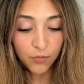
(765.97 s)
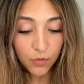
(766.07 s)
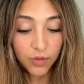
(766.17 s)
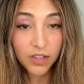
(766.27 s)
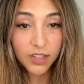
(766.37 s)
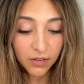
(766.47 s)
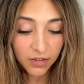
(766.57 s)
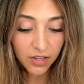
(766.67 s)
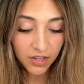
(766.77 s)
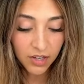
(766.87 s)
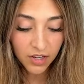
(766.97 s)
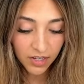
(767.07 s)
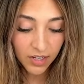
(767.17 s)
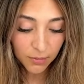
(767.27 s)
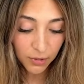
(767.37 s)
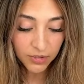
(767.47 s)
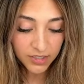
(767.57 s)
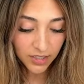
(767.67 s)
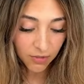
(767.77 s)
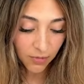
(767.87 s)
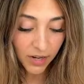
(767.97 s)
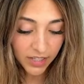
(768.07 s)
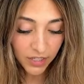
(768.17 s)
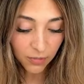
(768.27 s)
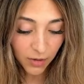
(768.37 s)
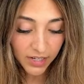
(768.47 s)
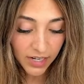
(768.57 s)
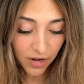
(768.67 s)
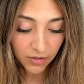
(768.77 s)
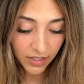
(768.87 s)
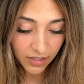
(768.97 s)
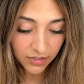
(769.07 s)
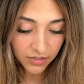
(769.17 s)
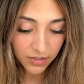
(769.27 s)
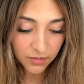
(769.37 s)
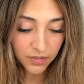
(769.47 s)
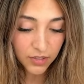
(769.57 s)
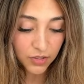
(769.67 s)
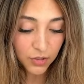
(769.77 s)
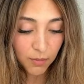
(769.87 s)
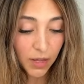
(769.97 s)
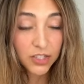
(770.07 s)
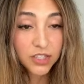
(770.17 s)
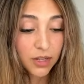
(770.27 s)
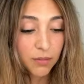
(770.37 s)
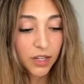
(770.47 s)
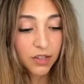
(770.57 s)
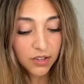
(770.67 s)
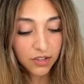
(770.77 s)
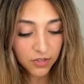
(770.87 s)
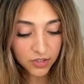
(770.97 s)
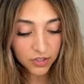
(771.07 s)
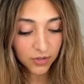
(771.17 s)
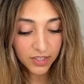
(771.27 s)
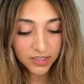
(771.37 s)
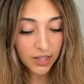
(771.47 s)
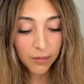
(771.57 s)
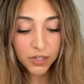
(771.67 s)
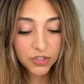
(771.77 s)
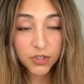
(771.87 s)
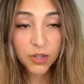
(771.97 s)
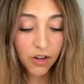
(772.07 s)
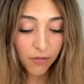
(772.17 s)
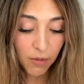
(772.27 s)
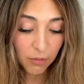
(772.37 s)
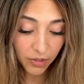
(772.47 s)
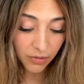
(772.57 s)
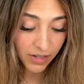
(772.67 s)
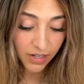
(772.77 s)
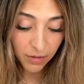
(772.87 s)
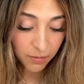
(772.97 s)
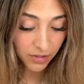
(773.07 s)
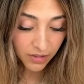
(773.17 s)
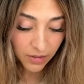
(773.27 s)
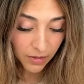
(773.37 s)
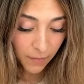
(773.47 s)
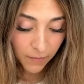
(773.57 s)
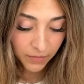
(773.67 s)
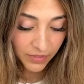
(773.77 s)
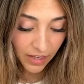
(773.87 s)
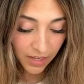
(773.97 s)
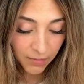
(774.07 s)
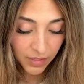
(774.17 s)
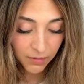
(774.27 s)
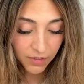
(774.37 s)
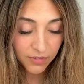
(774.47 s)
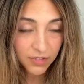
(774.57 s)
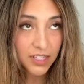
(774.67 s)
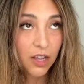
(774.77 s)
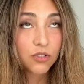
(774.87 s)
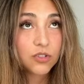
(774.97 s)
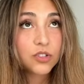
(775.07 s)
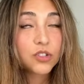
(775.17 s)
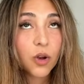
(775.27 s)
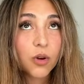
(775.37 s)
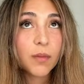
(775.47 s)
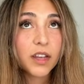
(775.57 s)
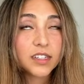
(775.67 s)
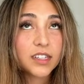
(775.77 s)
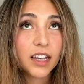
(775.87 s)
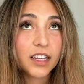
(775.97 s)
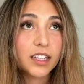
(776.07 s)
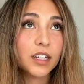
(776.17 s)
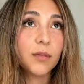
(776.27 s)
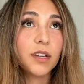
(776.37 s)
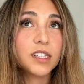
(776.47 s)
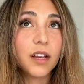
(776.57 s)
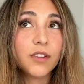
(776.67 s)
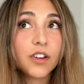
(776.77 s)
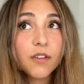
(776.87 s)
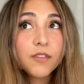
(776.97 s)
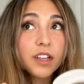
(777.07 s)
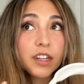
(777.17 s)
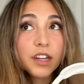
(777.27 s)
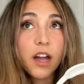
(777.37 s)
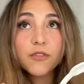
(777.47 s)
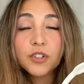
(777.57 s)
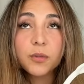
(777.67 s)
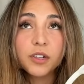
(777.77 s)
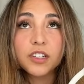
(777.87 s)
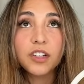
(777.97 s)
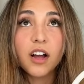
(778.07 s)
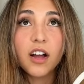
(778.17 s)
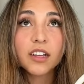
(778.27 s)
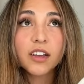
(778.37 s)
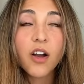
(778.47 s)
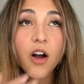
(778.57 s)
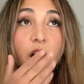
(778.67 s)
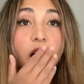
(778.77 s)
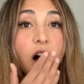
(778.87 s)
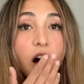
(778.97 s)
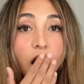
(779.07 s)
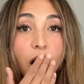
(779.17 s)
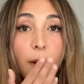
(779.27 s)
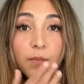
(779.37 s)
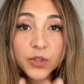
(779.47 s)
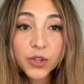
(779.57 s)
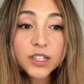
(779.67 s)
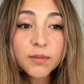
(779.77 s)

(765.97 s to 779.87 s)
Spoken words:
full on, like in person, like right here, right now, like to do match them, like just you guys, because I'm really just doing off memory right now, but that made me sound so amazing. I could hear myself and not feel uncomfortable to talk. Do you